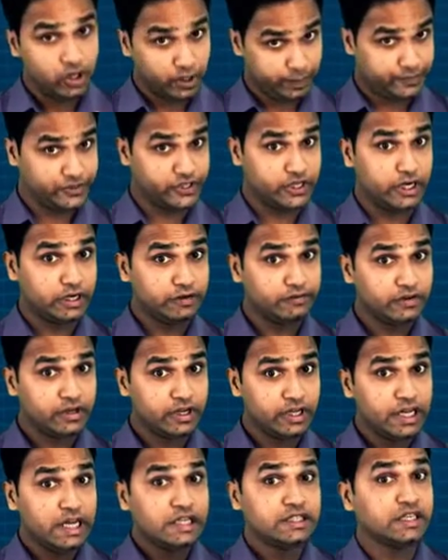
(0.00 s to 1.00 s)
Observe
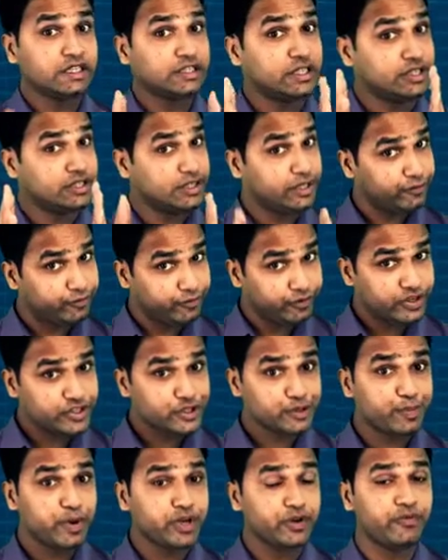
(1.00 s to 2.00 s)
that the
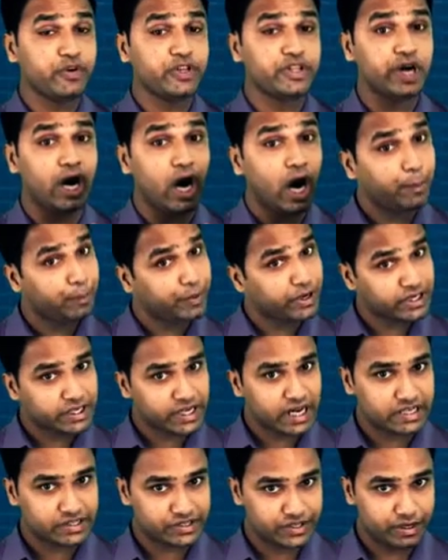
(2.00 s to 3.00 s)
difference between the upper
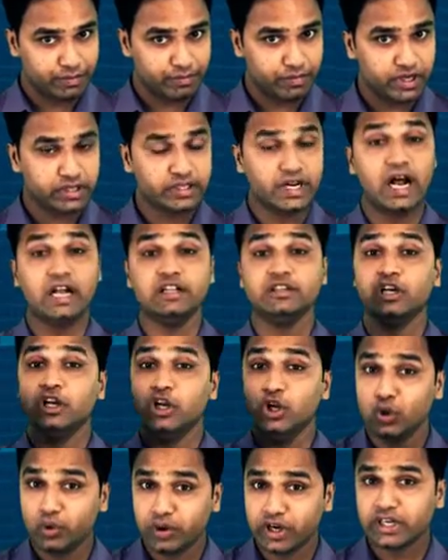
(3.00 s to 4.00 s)
class limit and the
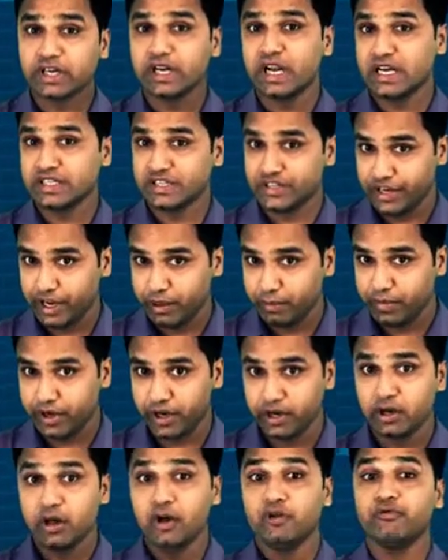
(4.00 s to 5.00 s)
lower class
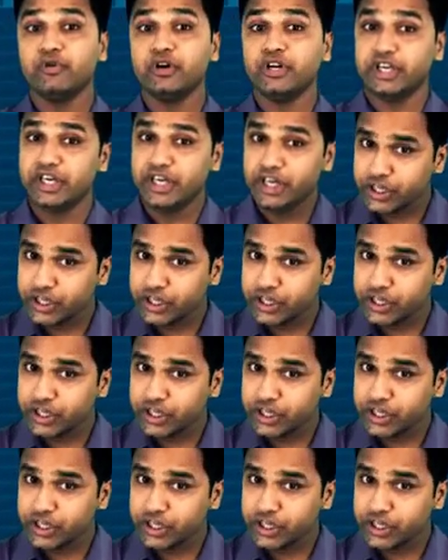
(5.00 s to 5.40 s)
limit for